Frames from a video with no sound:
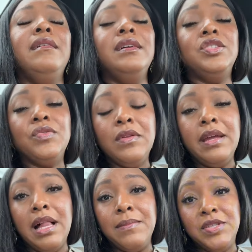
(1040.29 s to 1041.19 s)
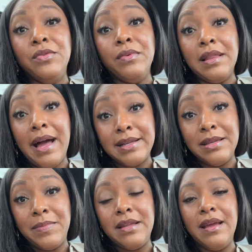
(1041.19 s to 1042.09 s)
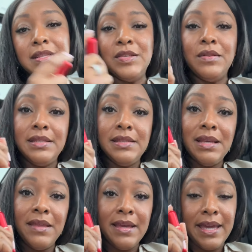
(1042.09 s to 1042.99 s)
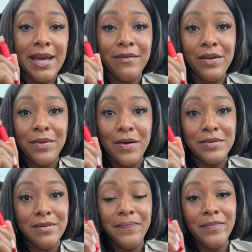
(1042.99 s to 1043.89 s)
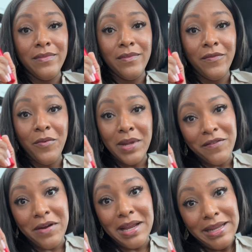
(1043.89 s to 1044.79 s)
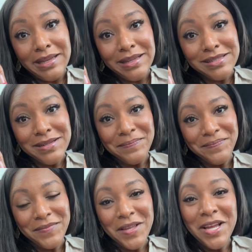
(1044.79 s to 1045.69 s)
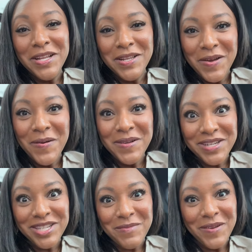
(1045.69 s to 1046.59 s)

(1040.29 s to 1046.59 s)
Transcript: It truly helps you relax a bit. And so this is something I carry around for whenever I need it. No judgment,